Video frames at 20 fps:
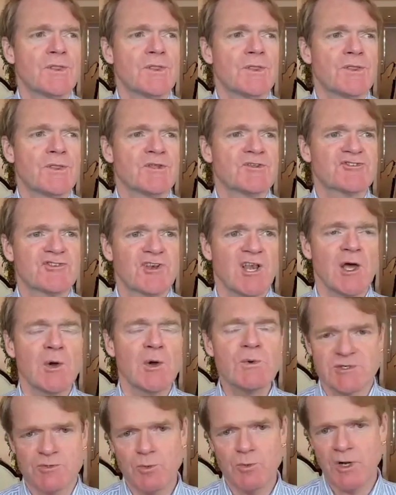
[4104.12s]
The
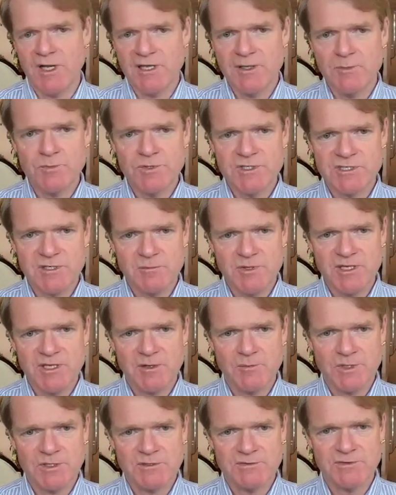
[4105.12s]
slowest way in which to
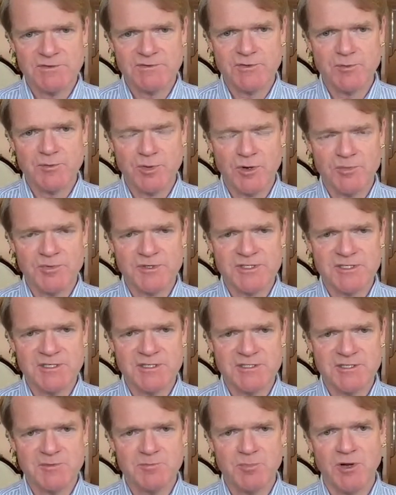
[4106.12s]
become wealthy through property
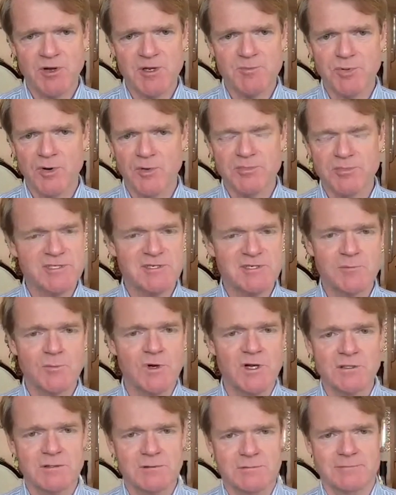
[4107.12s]
is just buy property and
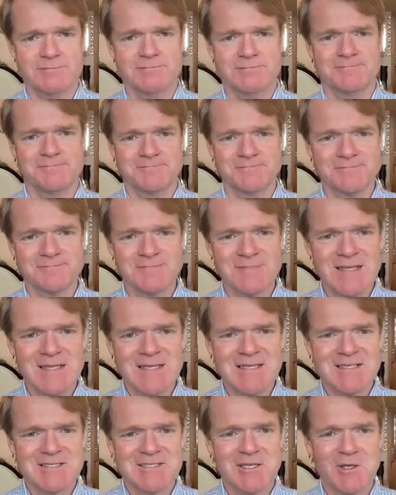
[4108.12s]
wait.
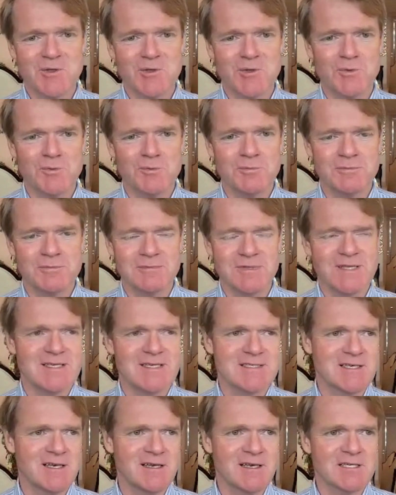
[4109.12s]
So
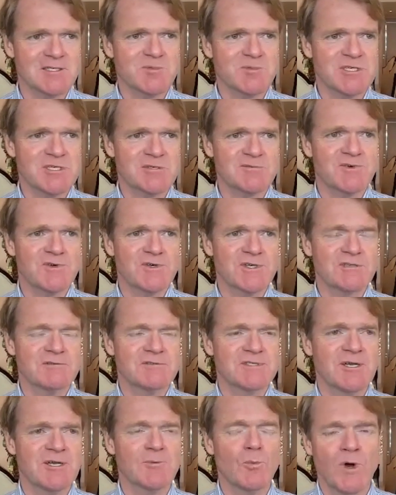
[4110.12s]
here's a little expression for you.
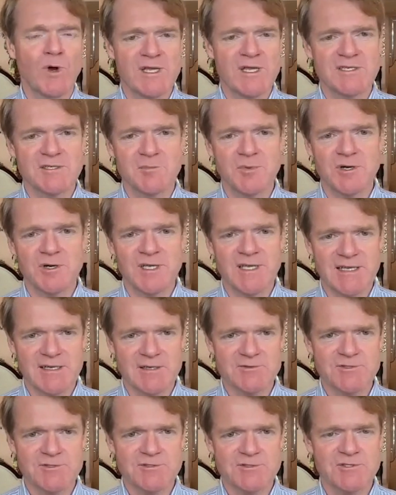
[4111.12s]
Don't wait to buy
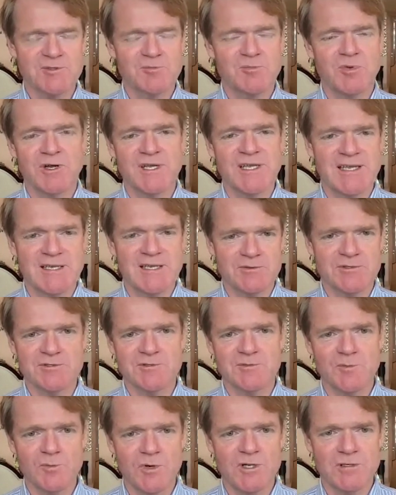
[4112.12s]
houses, just buy houses
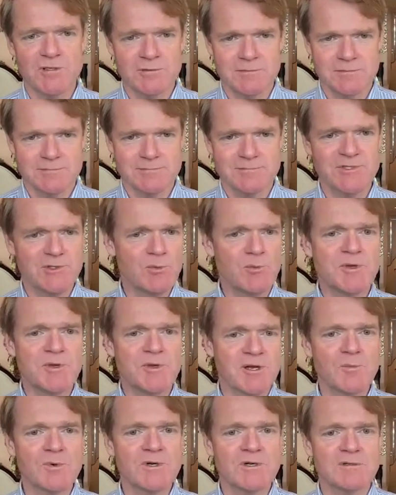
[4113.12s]
and wait. You'll
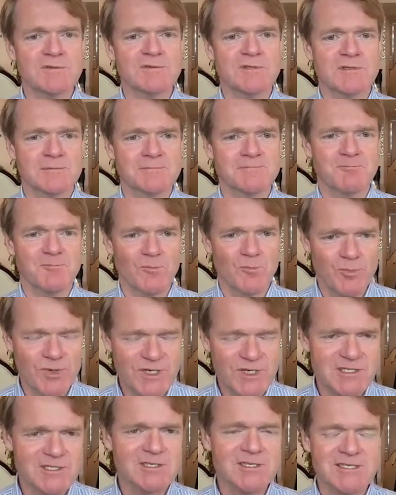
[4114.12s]
become wealthy. But
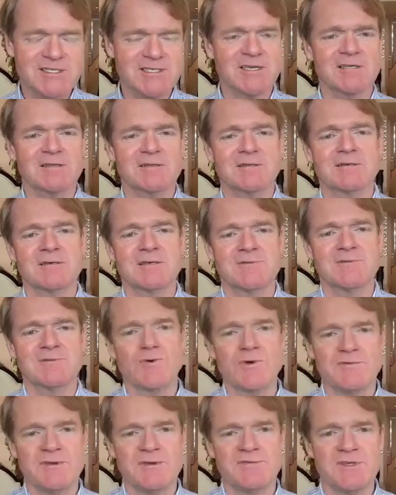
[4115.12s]
it's going to take 30,
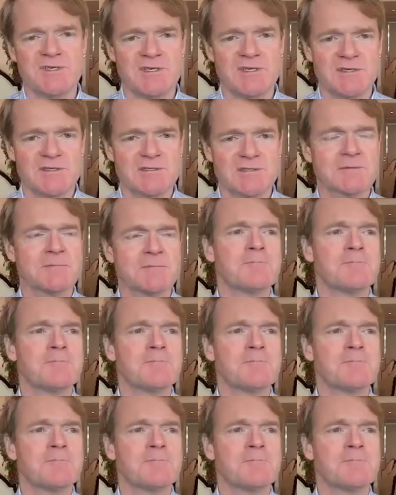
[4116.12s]
40, 50 years.